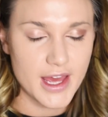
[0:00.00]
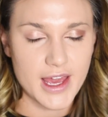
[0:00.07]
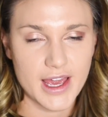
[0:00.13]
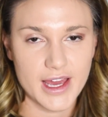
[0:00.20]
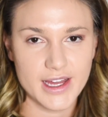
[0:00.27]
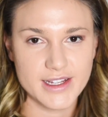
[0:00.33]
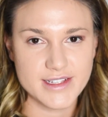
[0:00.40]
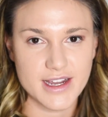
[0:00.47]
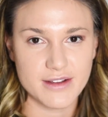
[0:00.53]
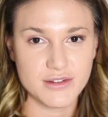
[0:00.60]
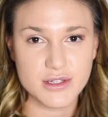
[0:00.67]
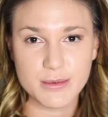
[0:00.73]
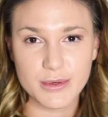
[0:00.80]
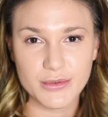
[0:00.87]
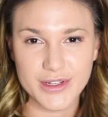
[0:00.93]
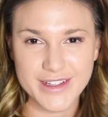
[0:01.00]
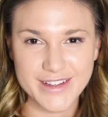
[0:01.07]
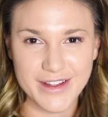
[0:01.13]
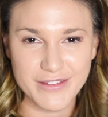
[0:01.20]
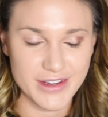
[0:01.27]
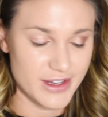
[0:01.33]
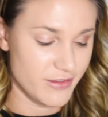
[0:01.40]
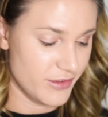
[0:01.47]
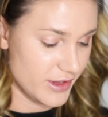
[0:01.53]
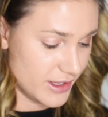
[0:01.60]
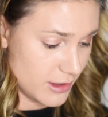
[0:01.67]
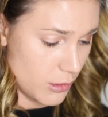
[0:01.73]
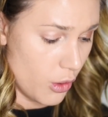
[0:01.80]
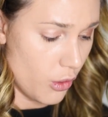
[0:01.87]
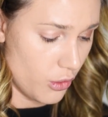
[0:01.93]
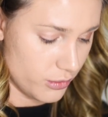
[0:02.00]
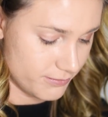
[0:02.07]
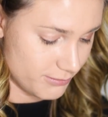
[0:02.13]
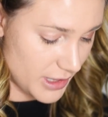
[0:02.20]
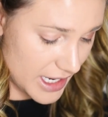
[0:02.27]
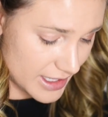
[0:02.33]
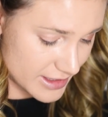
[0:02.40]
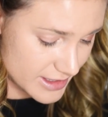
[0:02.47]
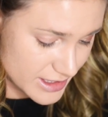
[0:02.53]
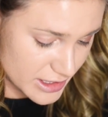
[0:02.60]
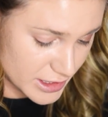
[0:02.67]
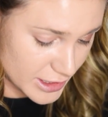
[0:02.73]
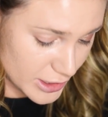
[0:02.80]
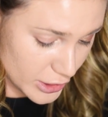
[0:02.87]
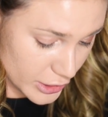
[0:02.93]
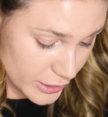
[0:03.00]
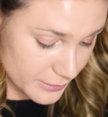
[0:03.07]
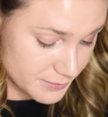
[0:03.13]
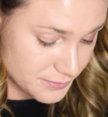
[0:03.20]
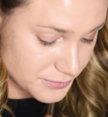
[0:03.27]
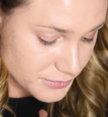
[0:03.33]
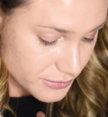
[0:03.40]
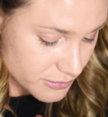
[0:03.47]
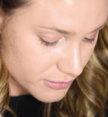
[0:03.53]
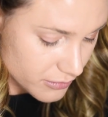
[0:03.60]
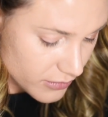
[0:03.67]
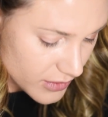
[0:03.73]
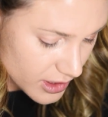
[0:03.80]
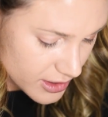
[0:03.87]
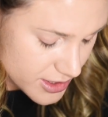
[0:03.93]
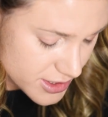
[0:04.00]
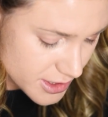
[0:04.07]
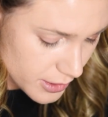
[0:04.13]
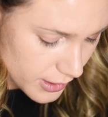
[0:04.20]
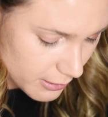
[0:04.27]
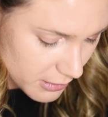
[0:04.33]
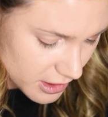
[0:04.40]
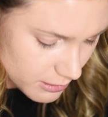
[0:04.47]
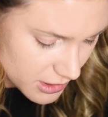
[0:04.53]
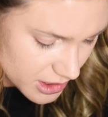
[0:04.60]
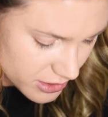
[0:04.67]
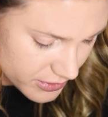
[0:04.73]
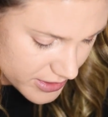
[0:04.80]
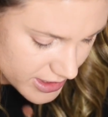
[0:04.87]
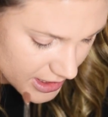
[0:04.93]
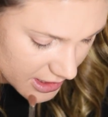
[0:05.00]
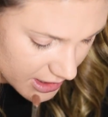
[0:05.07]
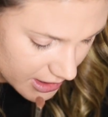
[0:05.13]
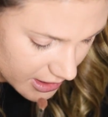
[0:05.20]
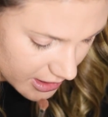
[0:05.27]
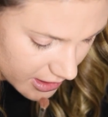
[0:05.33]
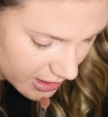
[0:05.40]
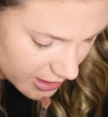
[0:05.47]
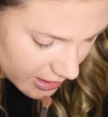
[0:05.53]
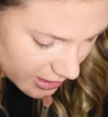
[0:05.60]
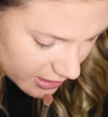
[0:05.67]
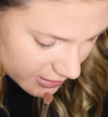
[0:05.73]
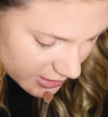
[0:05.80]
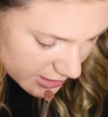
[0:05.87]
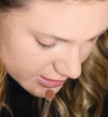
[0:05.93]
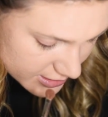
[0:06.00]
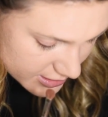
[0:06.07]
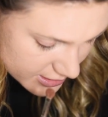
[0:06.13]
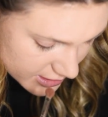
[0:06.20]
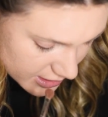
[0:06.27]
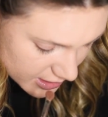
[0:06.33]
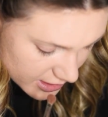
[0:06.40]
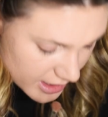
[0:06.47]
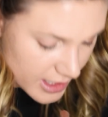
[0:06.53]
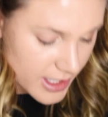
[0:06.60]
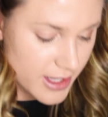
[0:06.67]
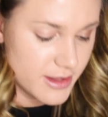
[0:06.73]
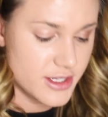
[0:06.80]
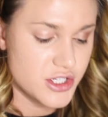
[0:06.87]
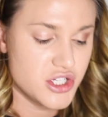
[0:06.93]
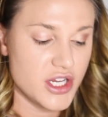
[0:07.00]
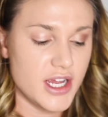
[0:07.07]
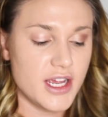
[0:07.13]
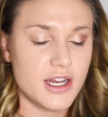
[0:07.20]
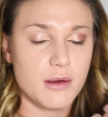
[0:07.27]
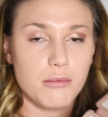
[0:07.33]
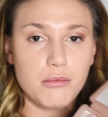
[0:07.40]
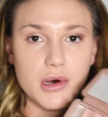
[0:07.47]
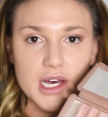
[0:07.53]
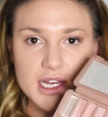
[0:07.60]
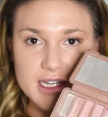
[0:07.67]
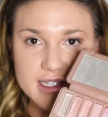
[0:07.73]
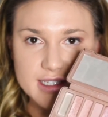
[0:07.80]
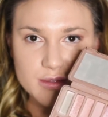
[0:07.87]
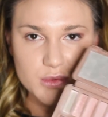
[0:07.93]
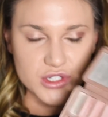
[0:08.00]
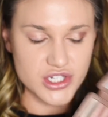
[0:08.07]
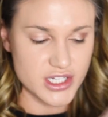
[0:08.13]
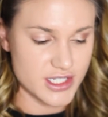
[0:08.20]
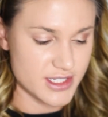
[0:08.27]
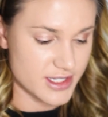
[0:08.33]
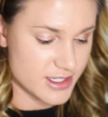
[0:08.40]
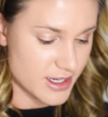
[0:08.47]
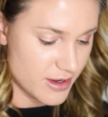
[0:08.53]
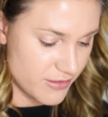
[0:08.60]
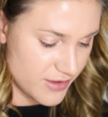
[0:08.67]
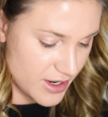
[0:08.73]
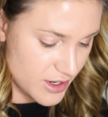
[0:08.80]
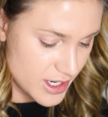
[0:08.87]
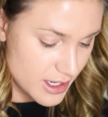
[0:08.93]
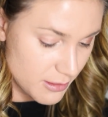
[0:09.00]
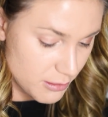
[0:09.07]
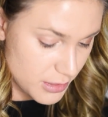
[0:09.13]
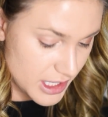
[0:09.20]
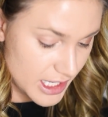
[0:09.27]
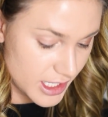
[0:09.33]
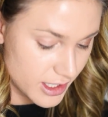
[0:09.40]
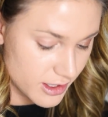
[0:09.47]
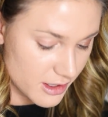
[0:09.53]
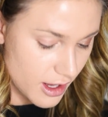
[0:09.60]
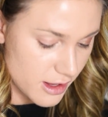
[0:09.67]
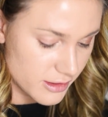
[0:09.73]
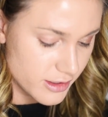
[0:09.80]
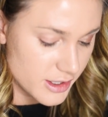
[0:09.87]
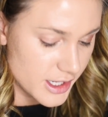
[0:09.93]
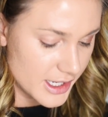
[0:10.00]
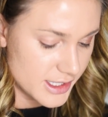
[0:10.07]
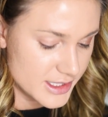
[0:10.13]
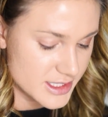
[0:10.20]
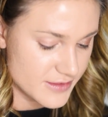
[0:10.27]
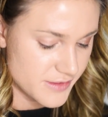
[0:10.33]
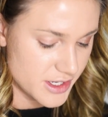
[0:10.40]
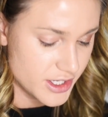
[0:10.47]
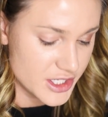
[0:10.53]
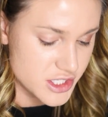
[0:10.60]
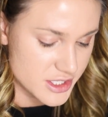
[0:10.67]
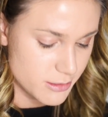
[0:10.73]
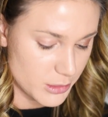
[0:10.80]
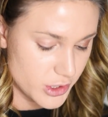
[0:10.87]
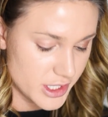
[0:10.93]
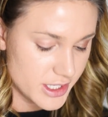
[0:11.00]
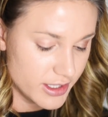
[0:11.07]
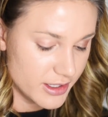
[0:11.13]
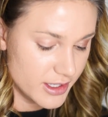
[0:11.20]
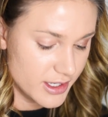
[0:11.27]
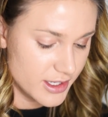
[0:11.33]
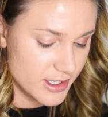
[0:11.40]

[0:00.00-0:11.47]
and I've just been really loving it for like the whole past year. So I'm gonna be using, uh, let's see, the shade Buzz, which is a very pink color, and it's very shimmery.